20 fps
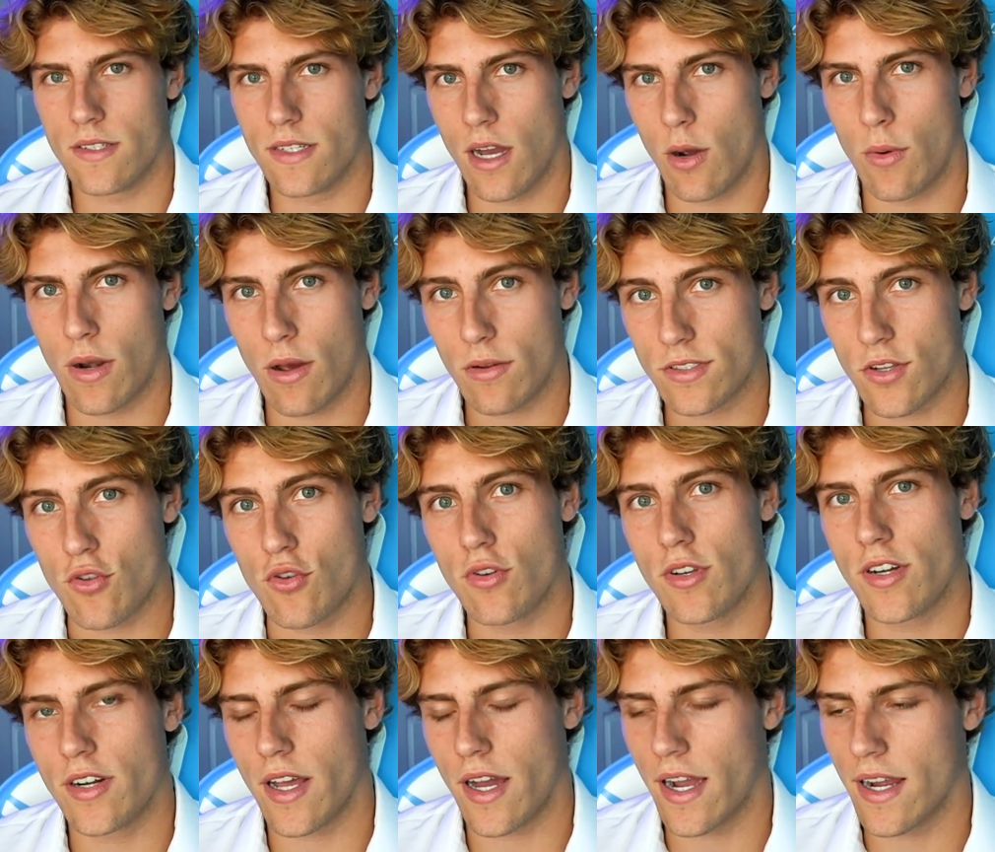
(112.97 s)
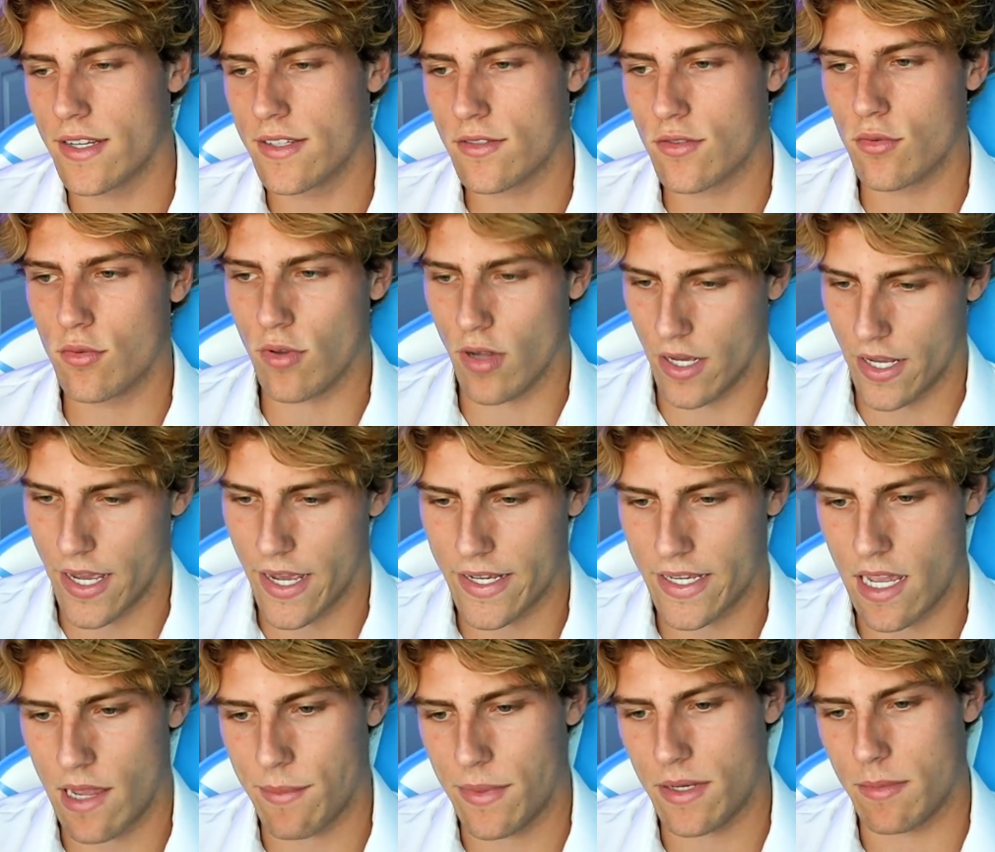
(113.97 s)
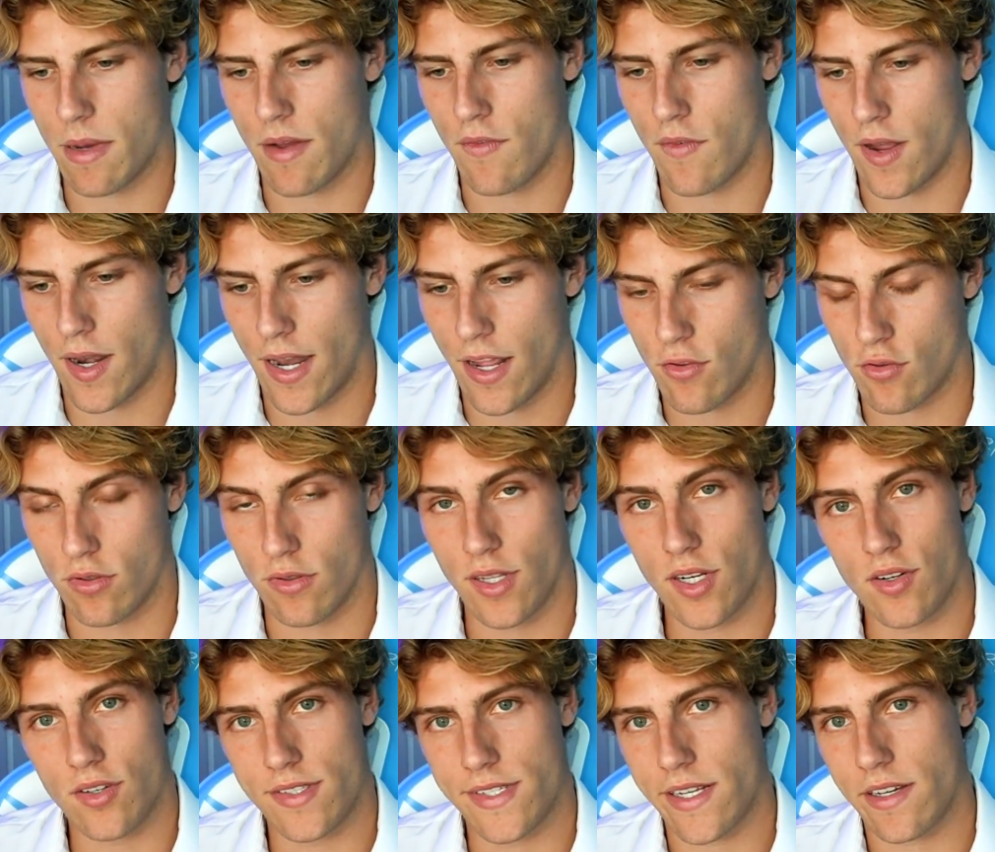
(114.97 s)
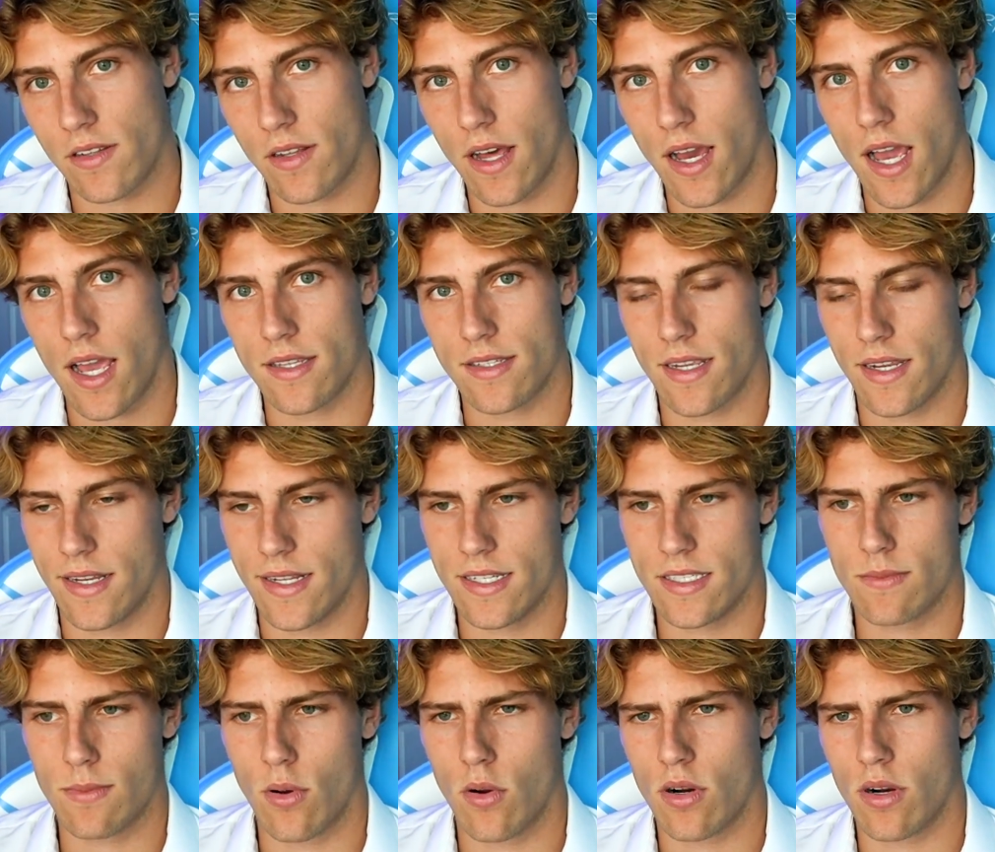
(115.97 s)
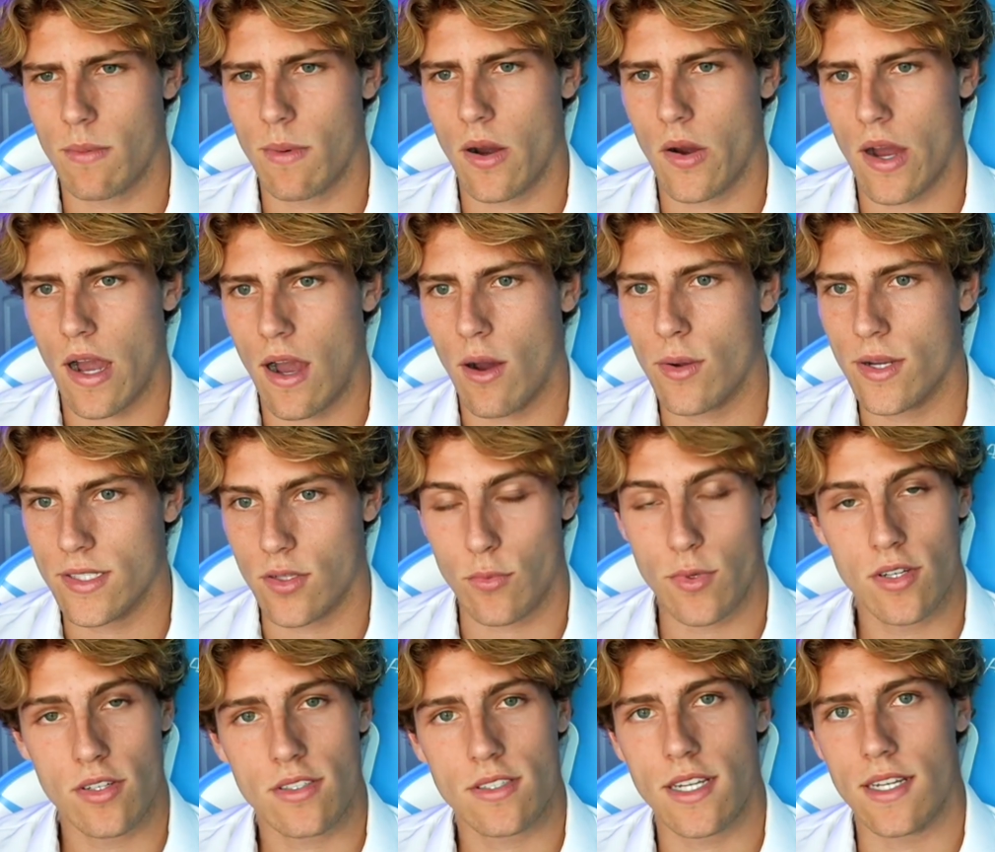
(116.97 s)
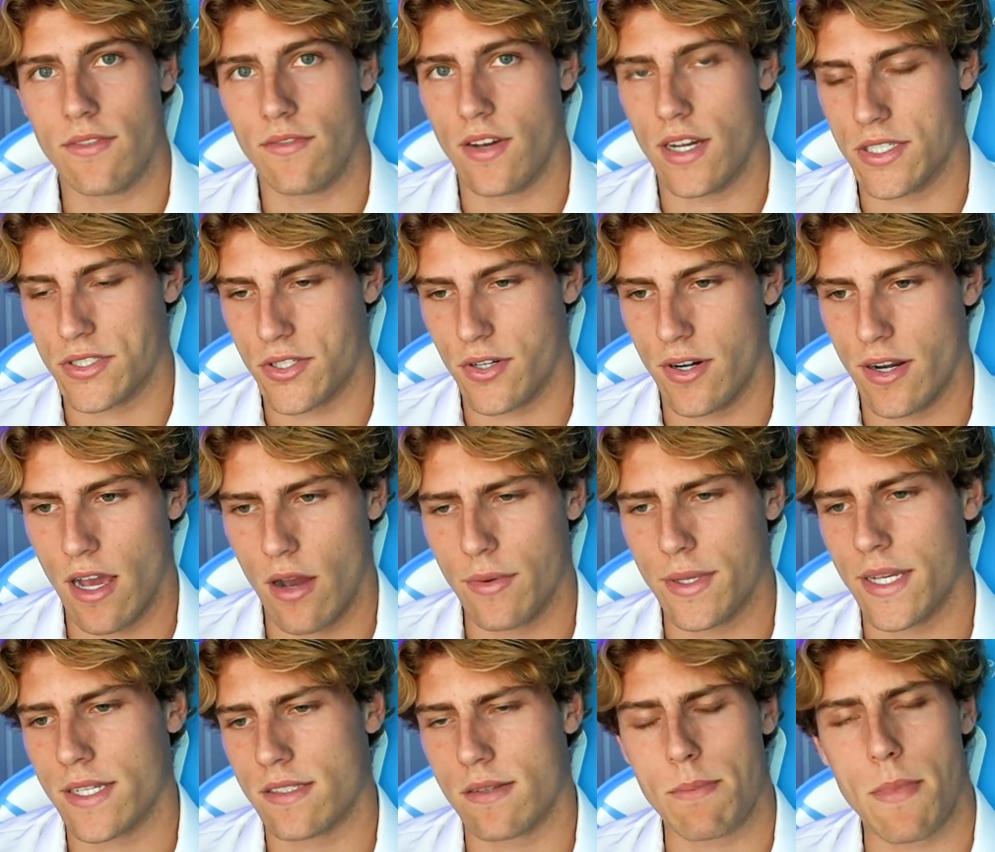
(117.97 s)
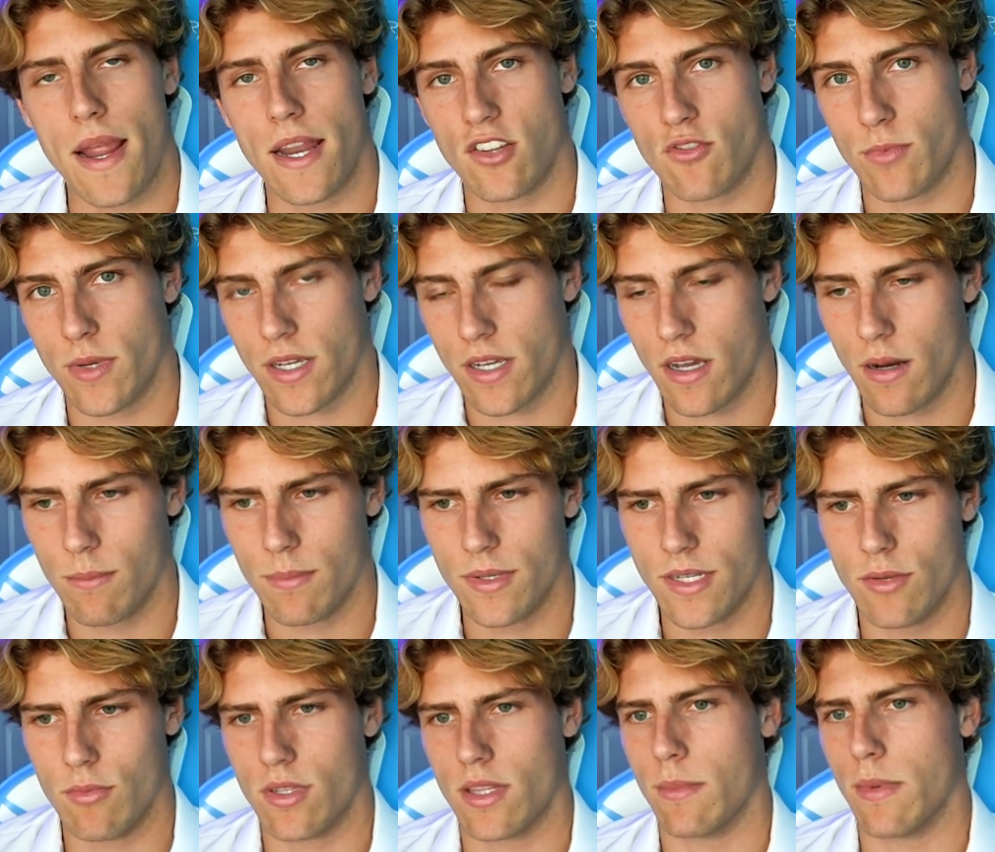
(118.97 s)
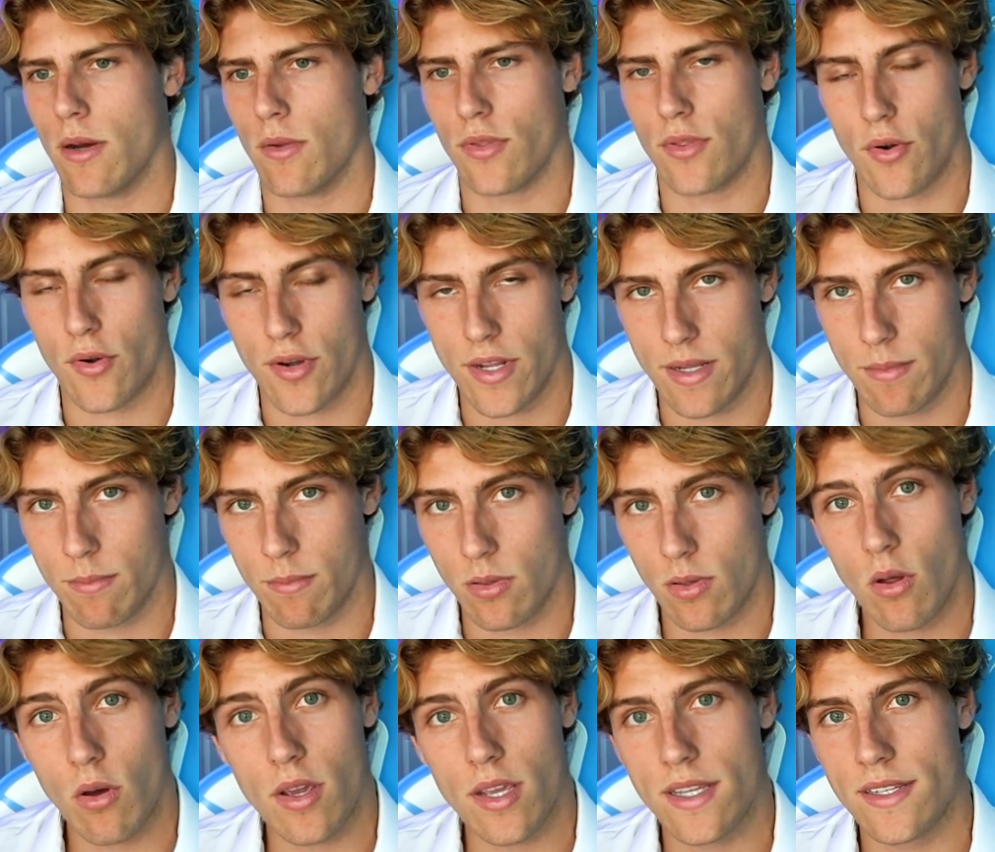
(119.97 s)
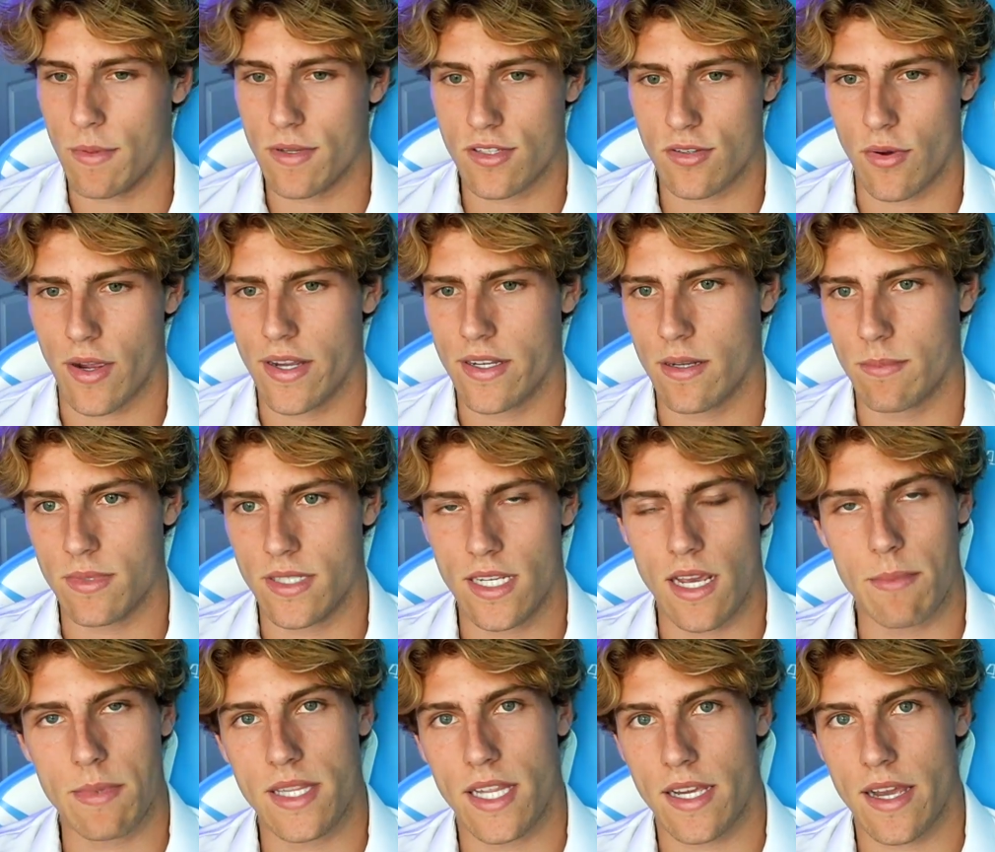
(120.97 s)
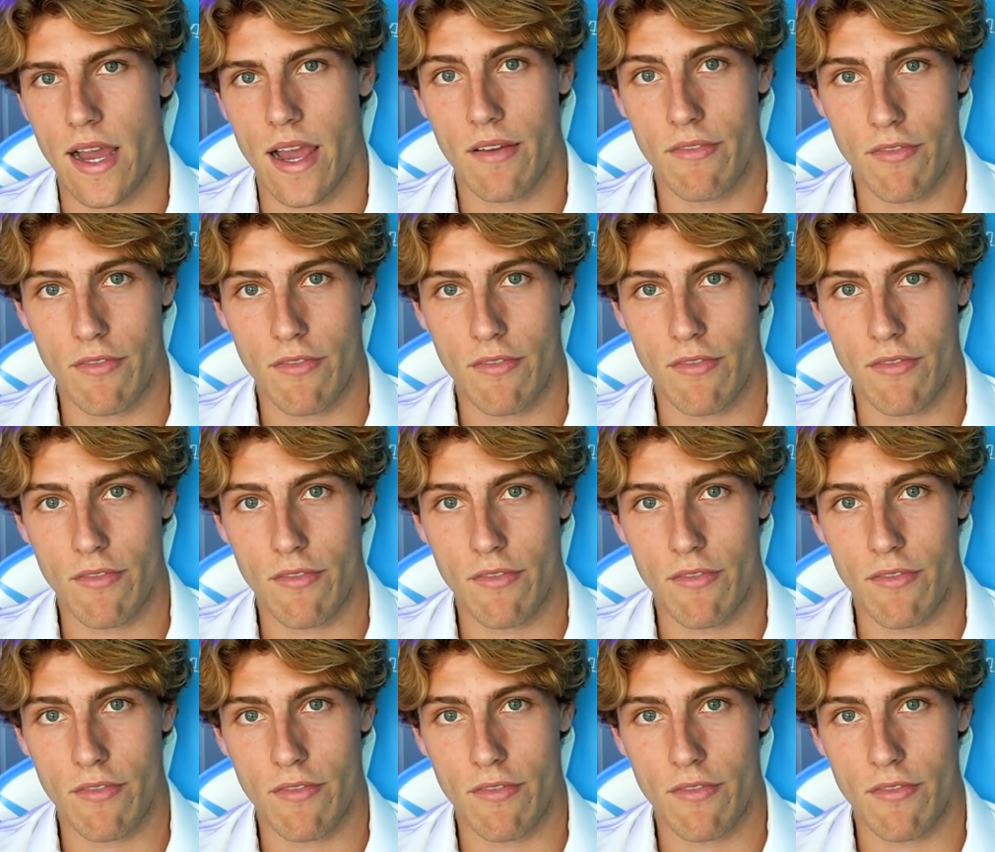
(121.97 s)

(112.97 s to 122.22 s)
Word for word: Now, when I was a junior in high school, a guy came into my financial literacy class and he spoke about how he's a real estate investor and how he has a management company with about 30 employees. And so I ended up DMing the guy,